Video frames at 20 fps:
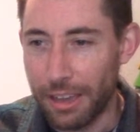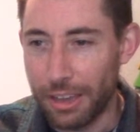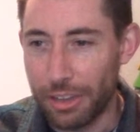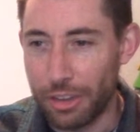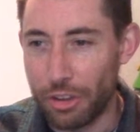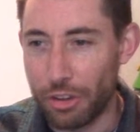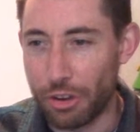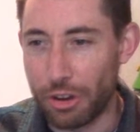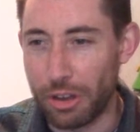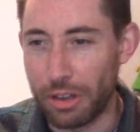
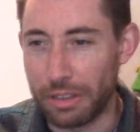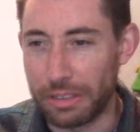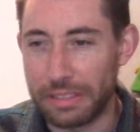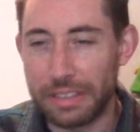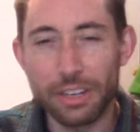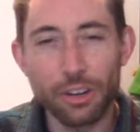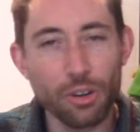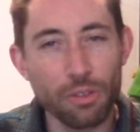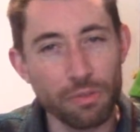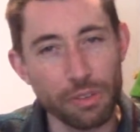you're a
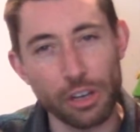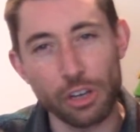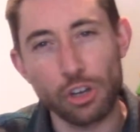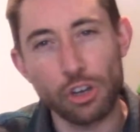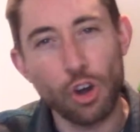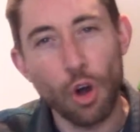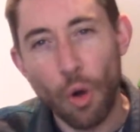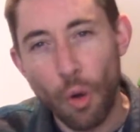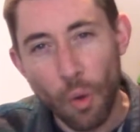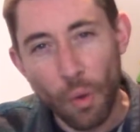leader of a
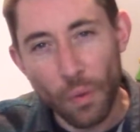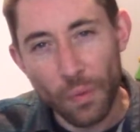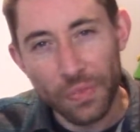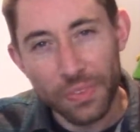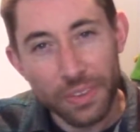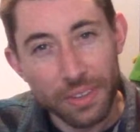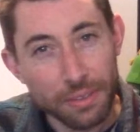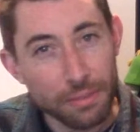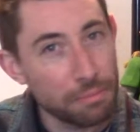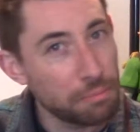
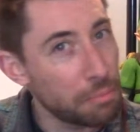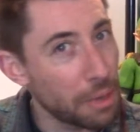cult,